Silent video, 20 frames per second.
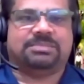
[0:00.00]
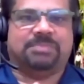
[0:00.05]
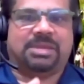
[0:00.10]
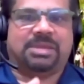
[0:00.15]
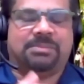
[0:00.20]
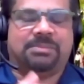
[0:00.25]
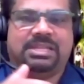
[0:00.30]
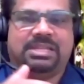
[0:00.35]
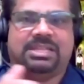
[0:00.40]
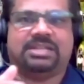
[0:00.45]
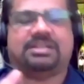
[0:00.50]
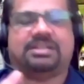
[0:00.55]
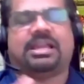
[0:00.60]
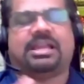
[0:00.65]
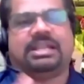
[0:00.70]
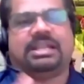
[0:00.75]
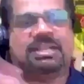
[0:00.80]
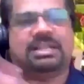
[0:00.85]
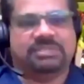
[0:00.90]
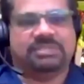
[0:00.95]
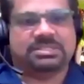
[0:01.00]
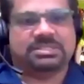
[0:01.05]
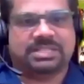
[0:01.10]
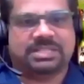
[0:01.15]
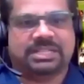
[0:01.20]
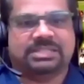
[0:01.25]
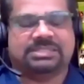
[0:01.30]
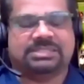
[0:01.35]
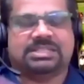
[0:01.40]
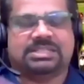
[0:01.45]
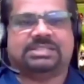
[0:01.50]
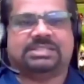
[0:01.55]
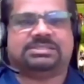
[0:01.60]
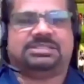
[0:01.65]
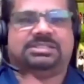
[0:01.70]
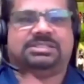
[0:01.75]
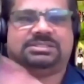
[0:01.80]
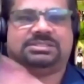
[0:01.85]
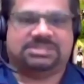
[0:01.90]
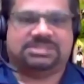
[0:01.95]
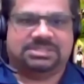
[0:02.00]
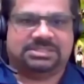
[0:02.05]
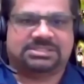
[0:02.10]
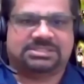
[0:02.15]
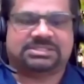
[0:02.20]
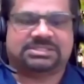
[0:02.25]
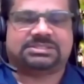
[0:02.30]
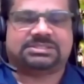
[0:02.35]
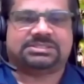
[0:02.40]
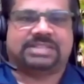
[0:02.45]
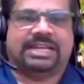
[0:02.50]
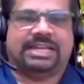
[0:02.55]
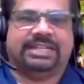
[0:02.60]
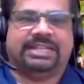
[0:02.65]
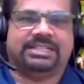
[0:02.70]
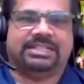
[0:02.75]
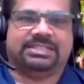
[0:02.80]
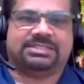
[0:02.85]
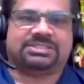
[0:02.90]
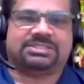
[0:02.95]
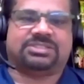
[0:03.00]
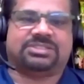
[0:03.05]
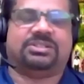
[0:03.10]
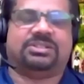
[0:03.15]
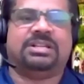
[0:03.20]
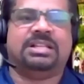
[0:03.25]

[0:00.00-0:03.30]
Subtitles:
Maybe their title will change as scientist or